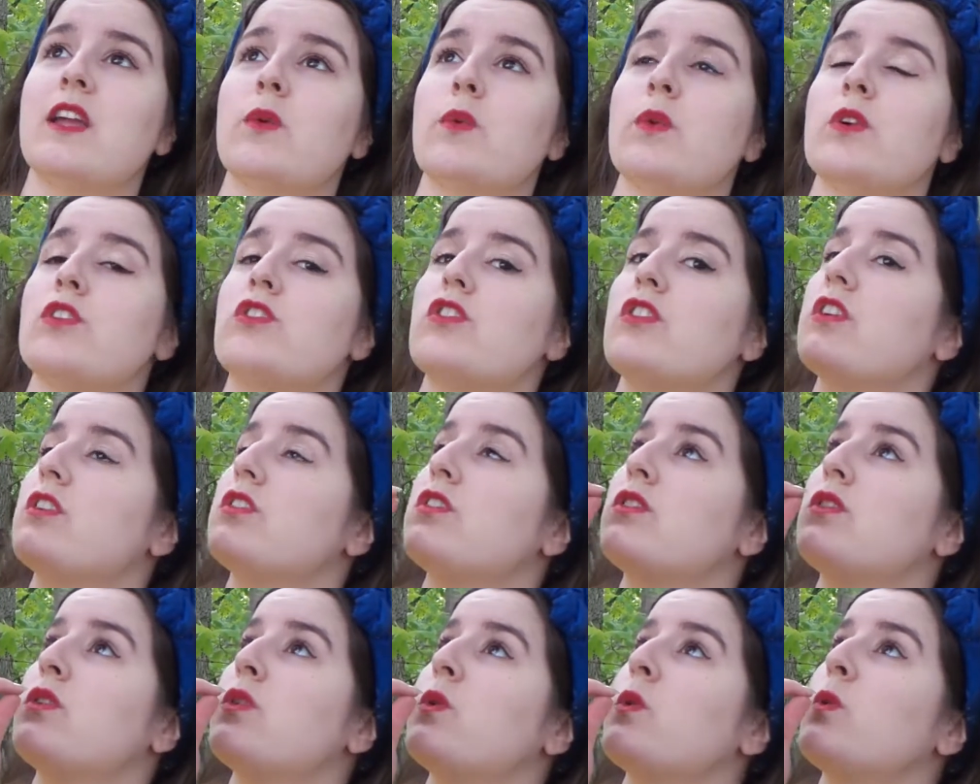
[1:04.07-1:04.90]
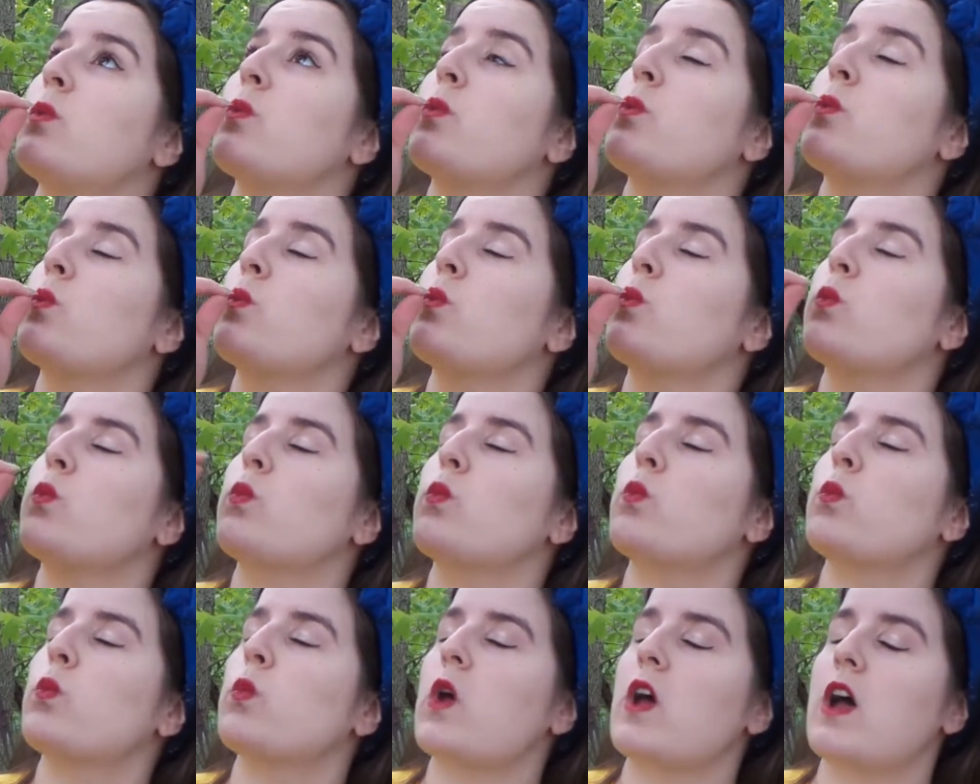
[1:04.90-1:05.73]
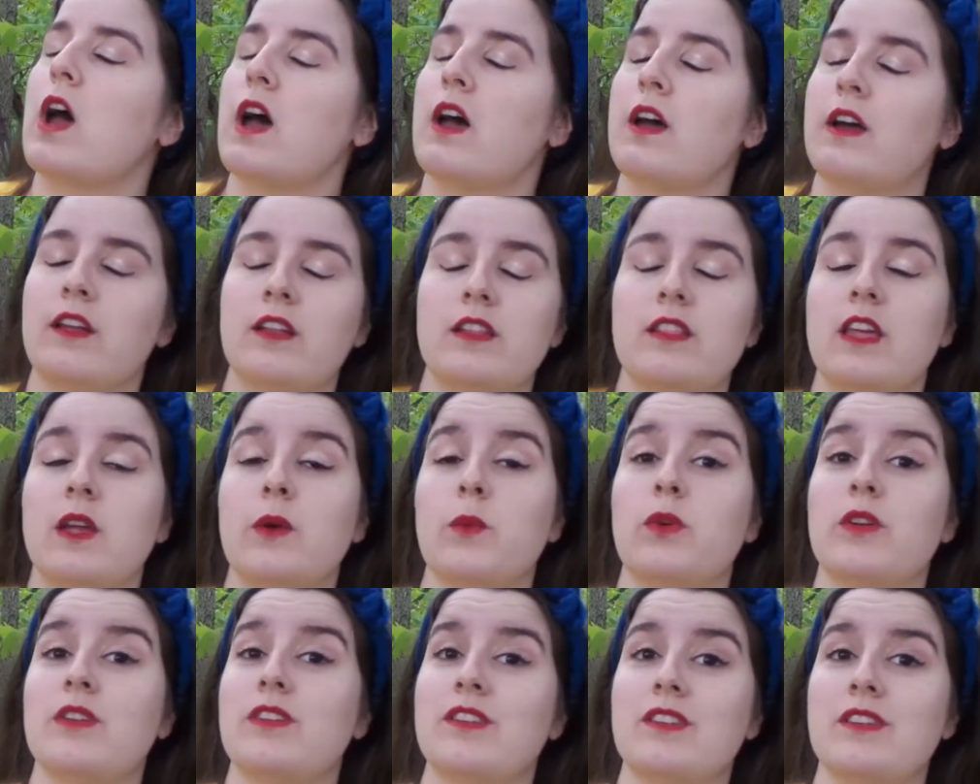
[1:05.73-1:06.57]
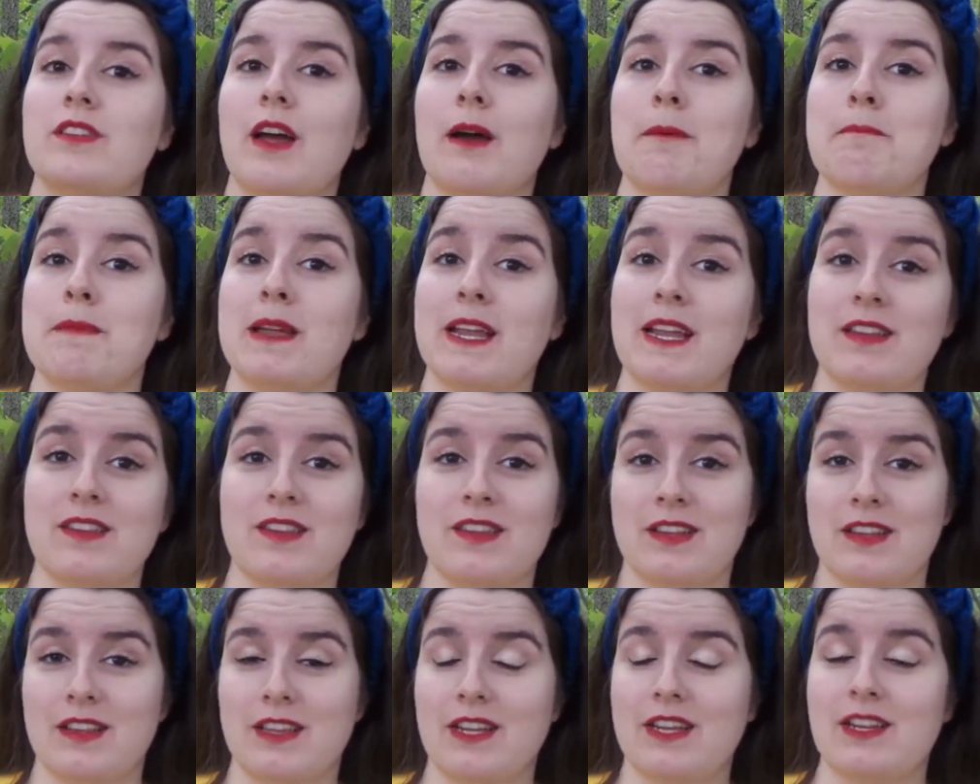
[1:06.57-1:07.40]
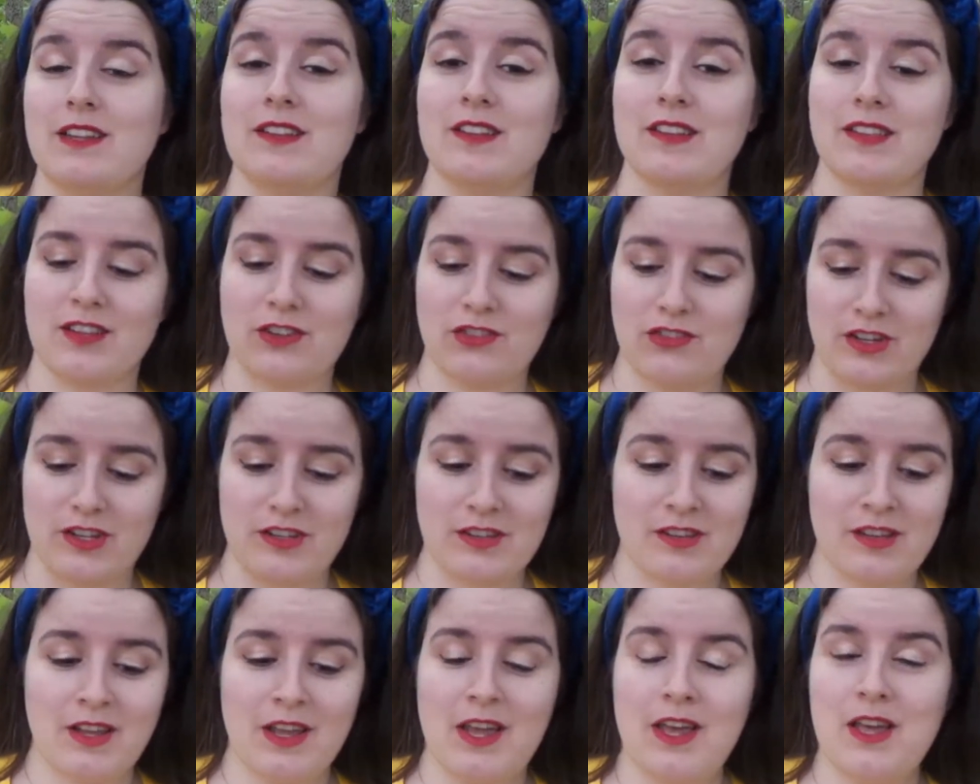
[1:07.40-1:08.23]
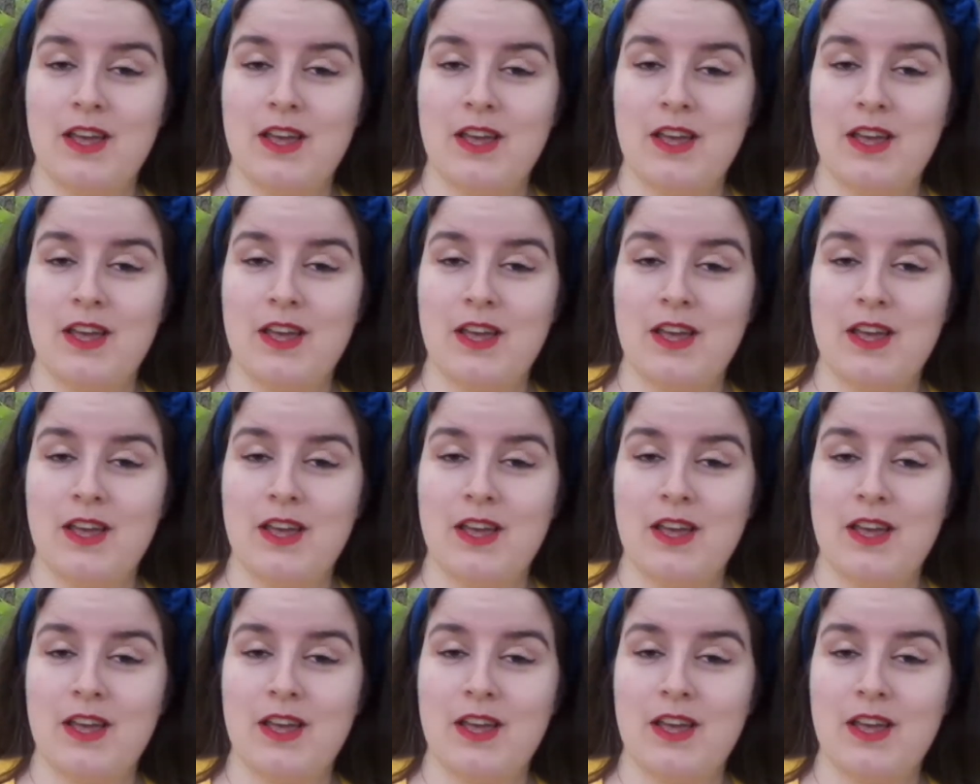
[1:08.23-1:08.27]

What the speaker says: they were just mwah, they were amazingly delicious.